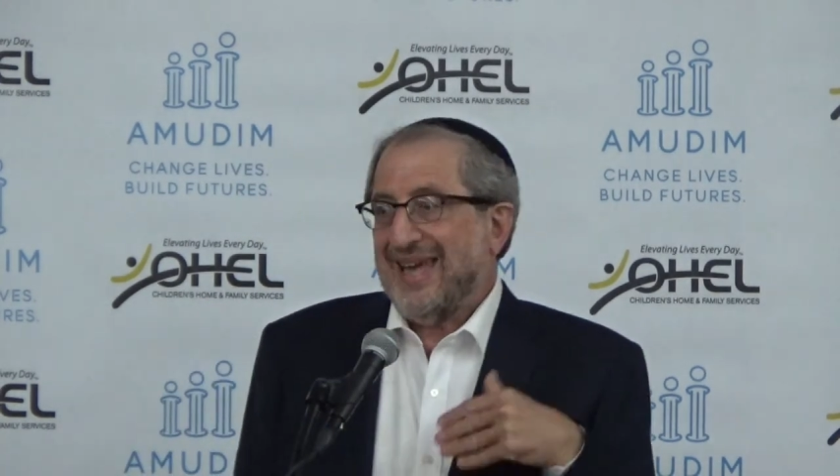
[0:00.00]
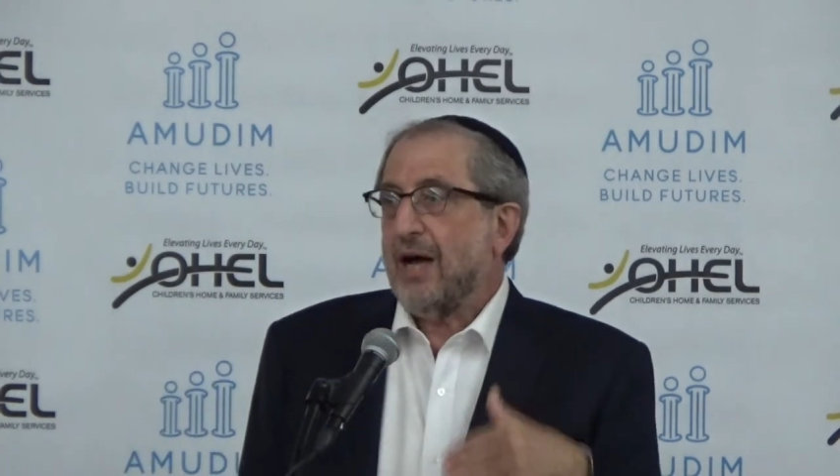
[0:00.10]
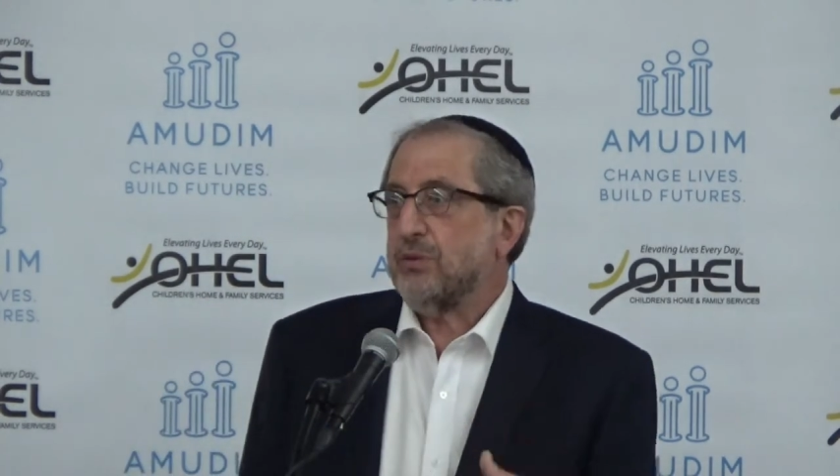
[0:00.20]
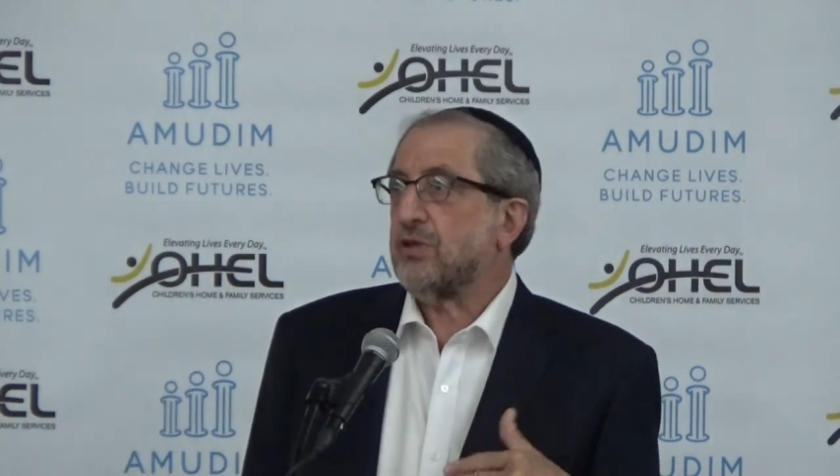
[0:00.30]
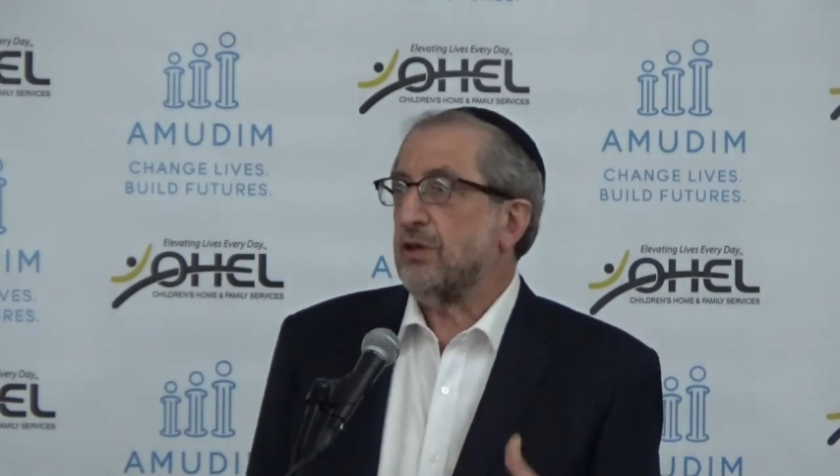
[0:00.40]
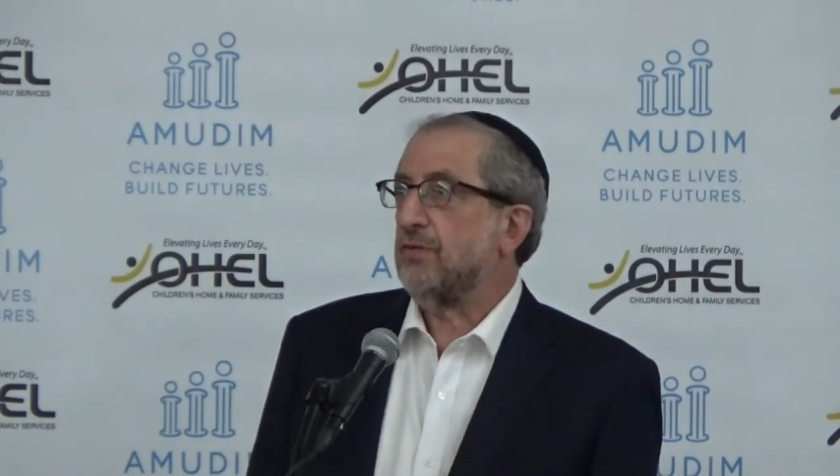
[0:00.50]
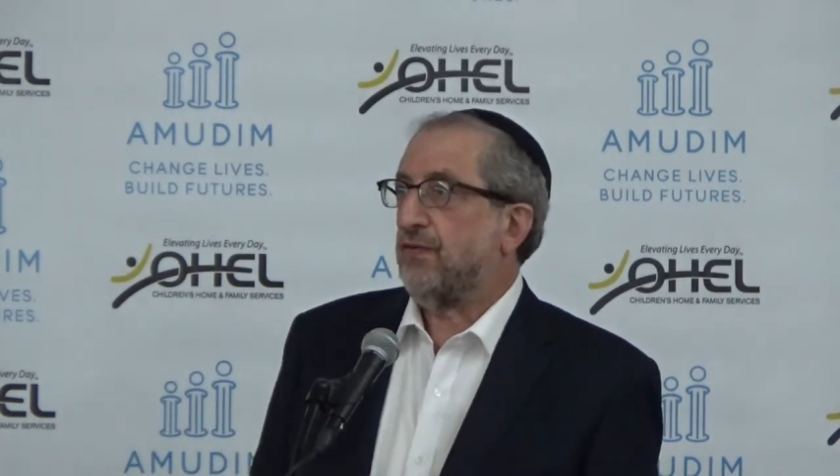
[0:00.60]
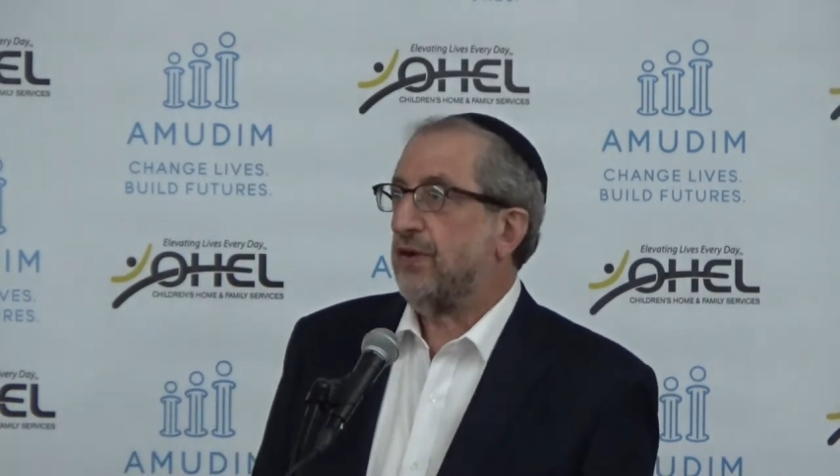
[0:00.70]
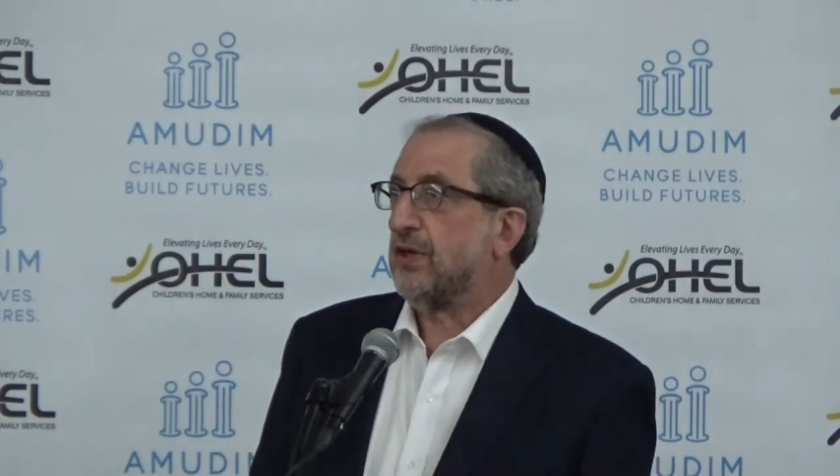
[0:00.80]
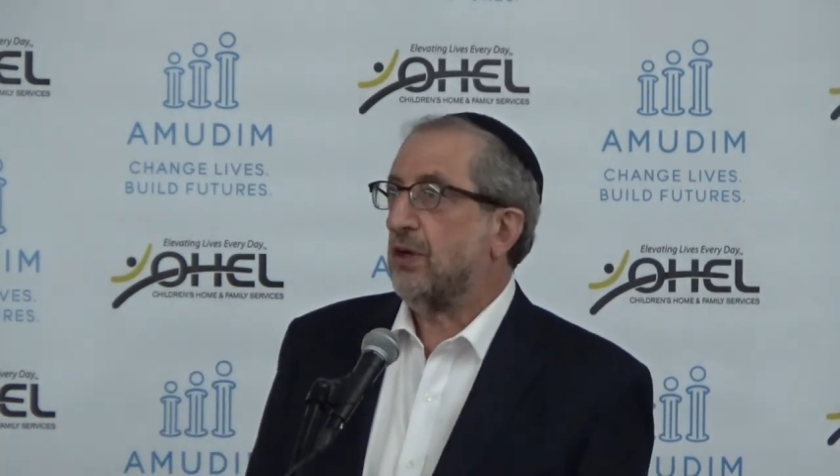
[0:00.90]
counselor
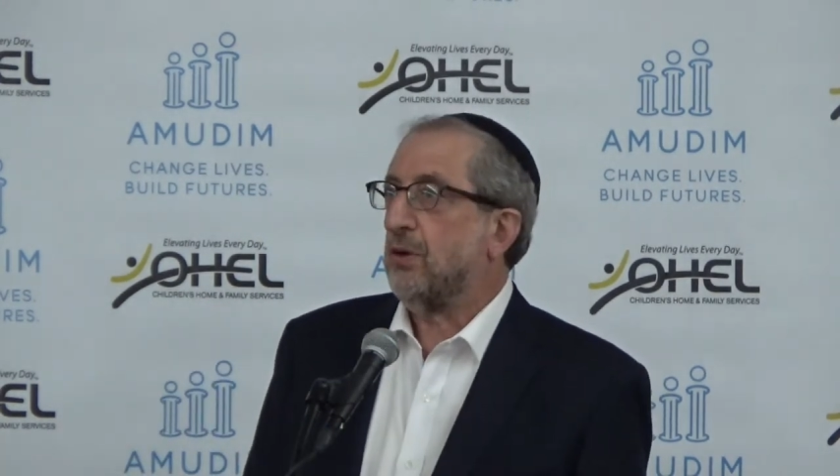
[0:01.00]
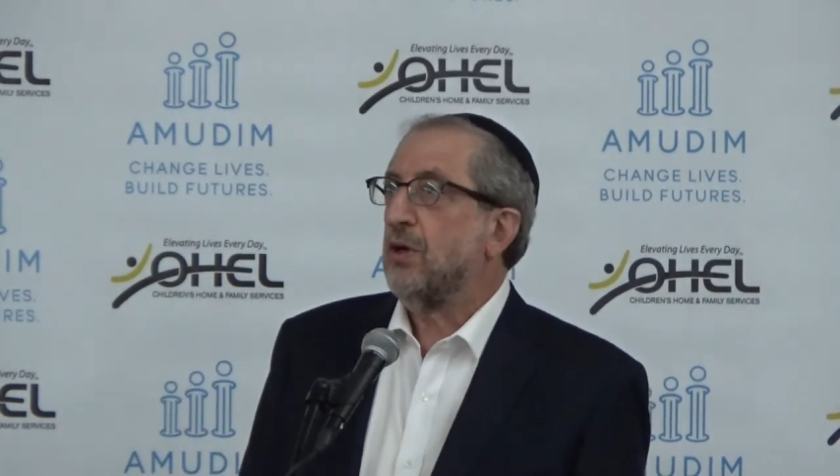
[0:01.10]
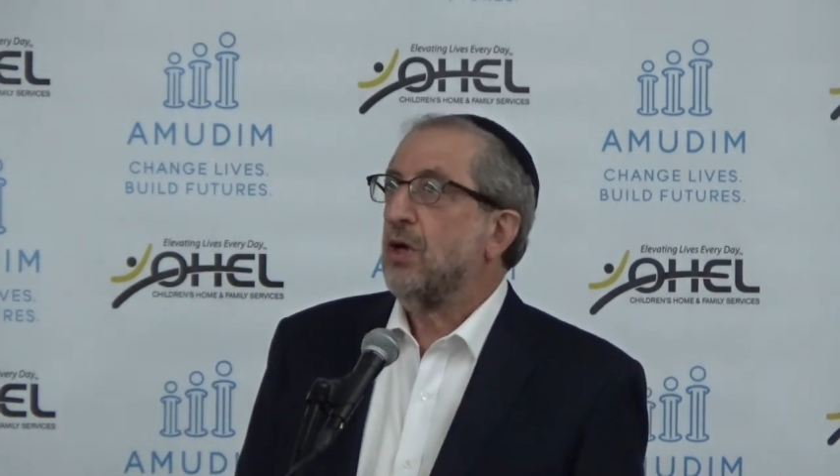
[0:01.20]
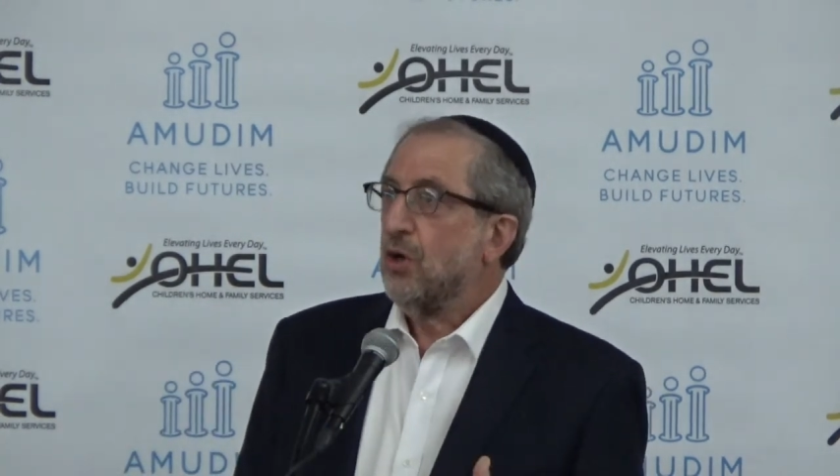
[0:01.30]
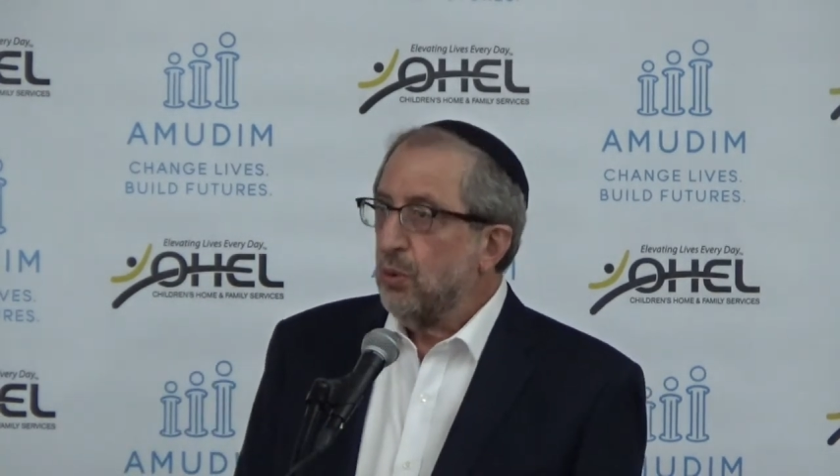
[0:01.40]
figure